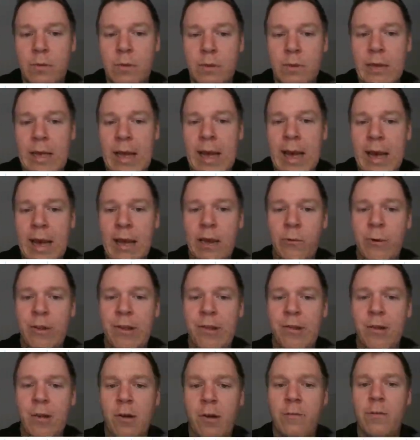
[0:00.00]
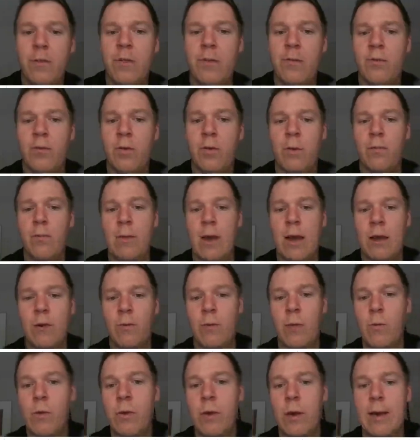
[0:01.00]
how do we solve this problem? How do we
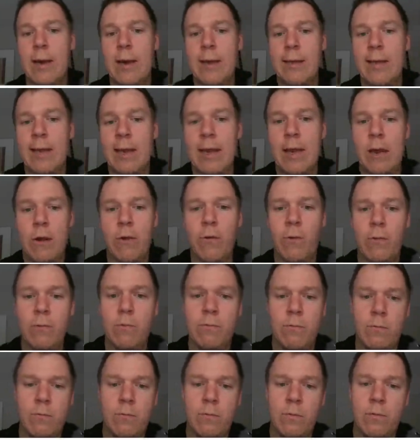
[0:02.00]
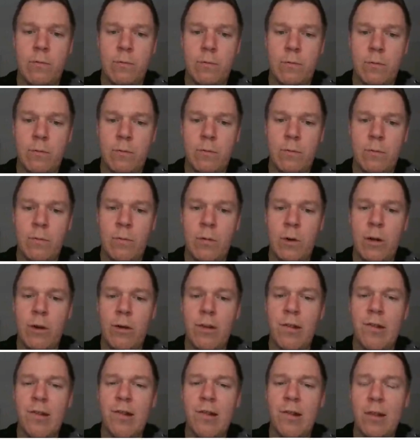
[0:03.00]
work out the angle? Well,
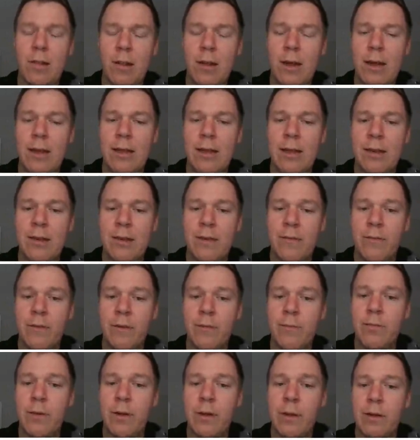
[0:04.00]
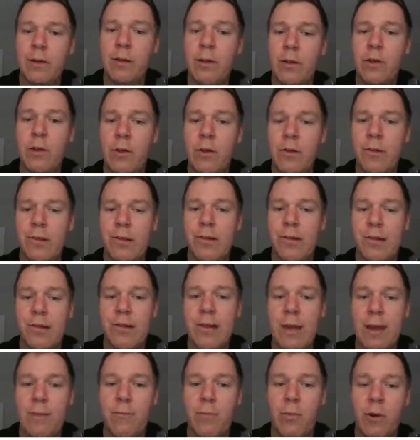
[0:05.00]
it's slightly different, but you use the
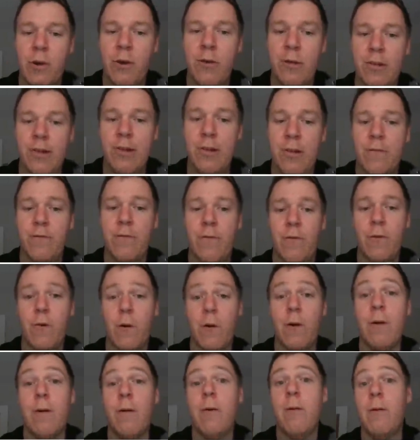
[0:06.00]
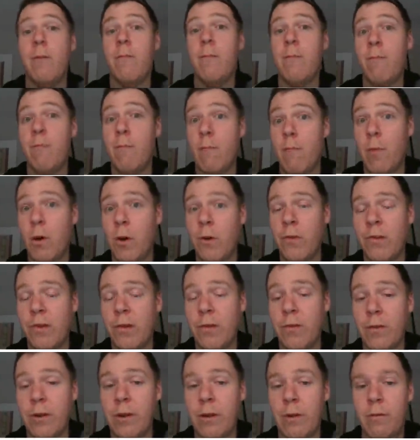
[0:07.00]
same process for most of
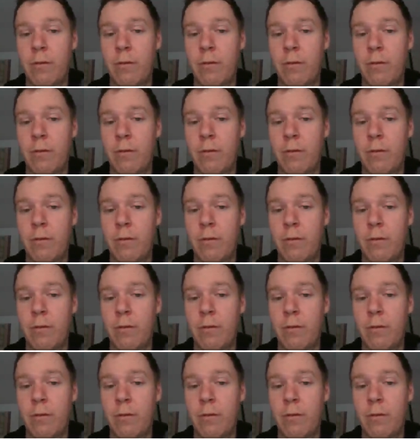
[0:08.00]
it.